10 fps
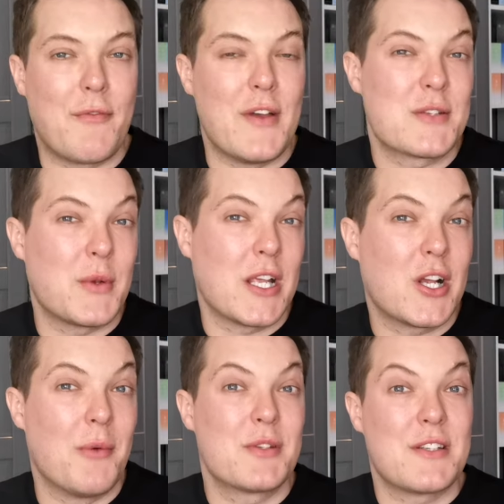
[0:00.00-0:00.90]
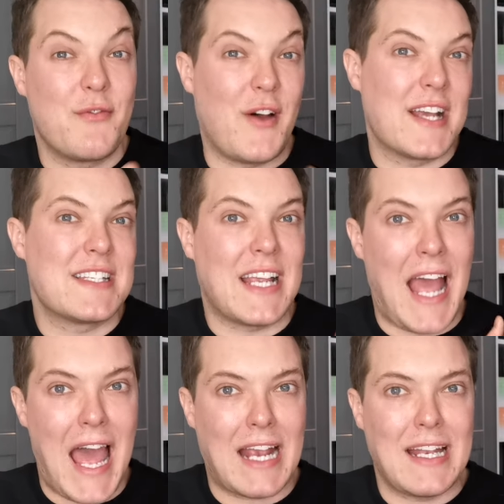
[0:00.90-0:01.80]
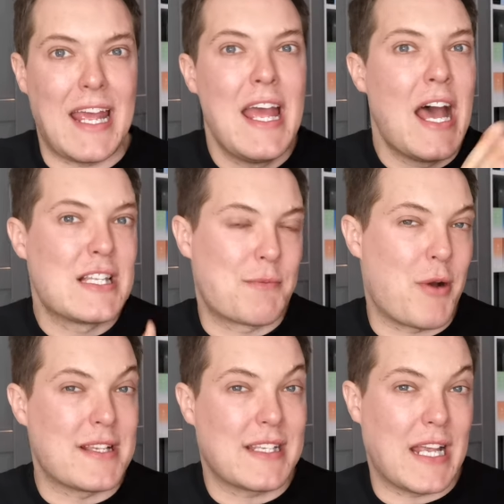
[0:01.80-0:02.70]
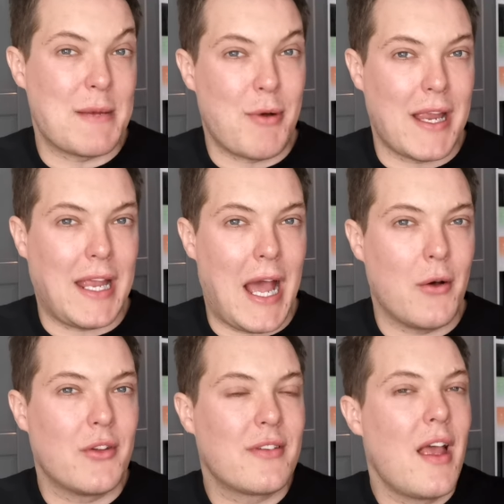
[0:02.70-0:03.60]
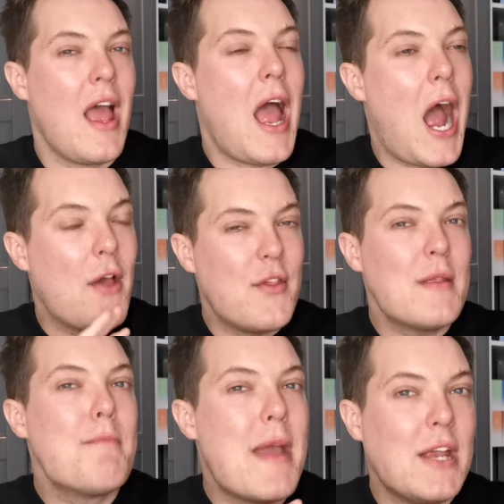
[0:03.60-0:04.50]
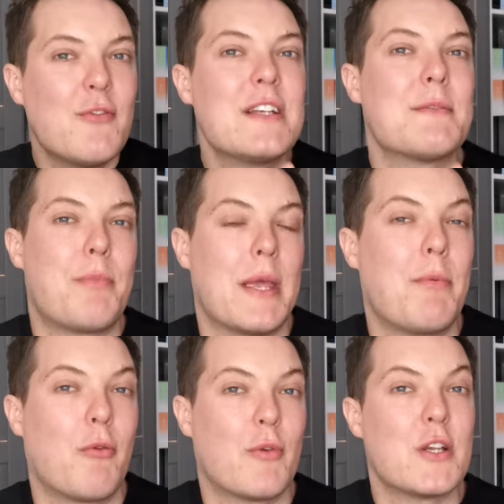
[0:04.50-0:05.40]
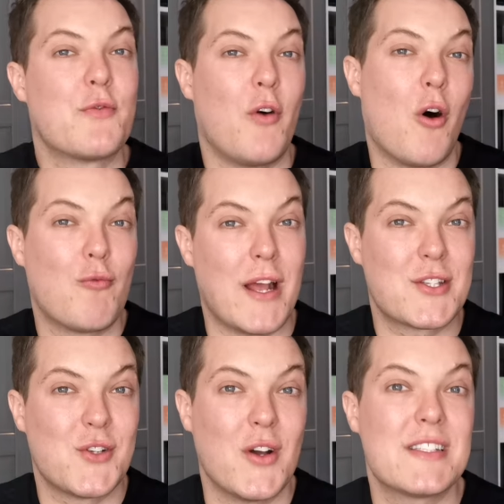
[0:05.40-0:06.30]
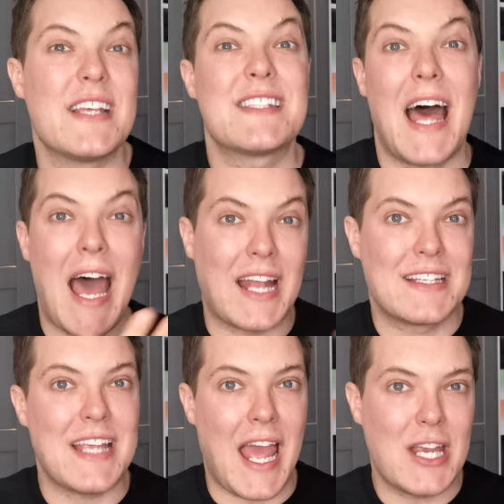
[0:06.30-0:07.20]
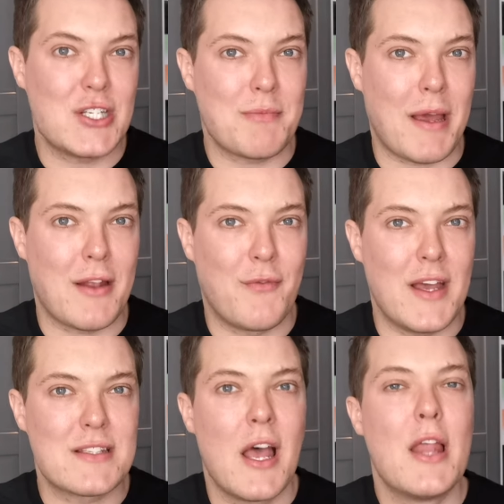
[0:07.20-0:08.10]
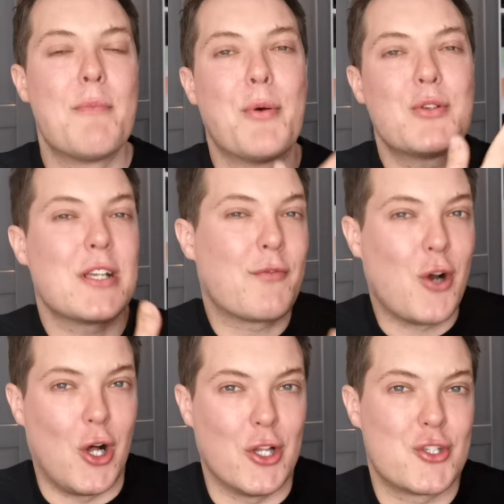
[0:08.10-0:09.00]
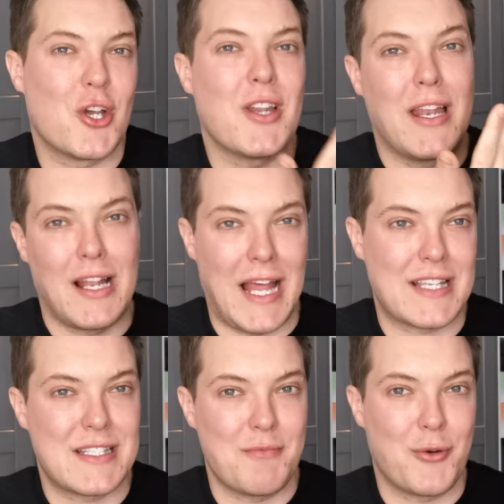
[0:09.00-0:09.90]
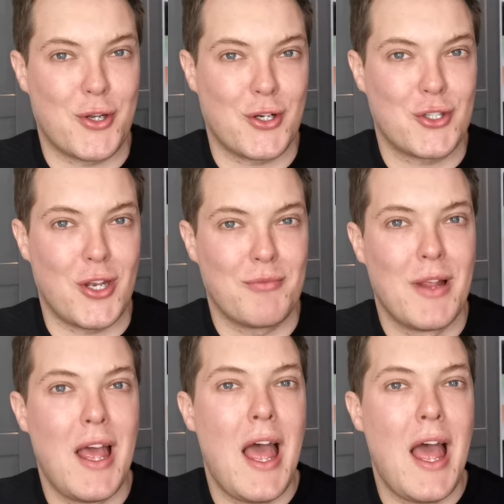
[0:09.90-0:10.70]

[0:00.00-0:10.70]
benefits when it comes to fighting acne and suppressing any breakouts. I think the main reason people reach for retinoids is their anti-aging benefits, the boosting of collagen and elastin production.